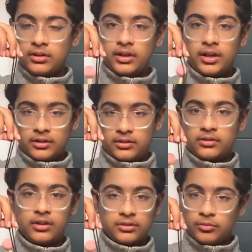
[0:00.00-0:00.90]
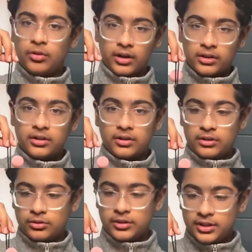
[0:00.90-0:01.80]
it doesn't work.
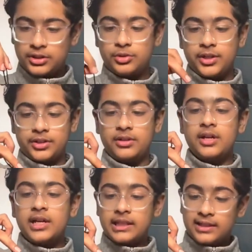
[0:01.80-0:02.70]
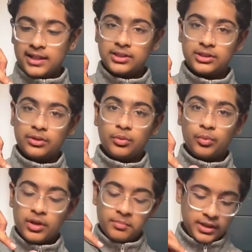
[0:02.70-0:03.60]
So in this situation, this
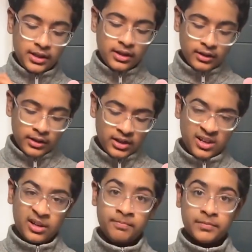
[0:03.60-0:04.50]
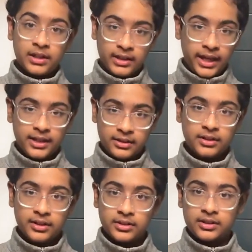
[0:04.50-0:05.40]
would be colliding into
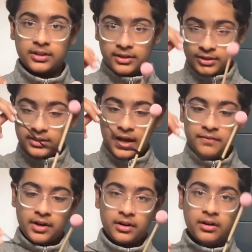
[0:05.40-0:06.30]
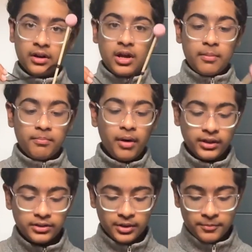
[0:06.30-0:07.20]
this because this is heavier.
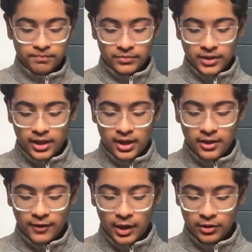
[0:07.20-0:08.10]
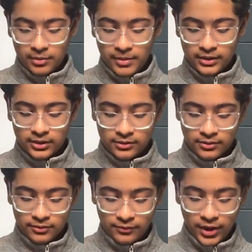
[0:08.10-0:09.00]
But if I were to make this
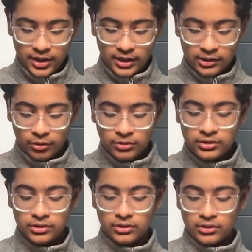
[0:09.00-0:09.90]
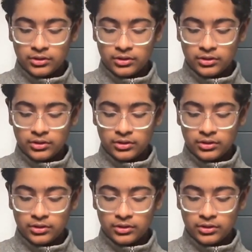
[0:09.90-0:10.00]
very close,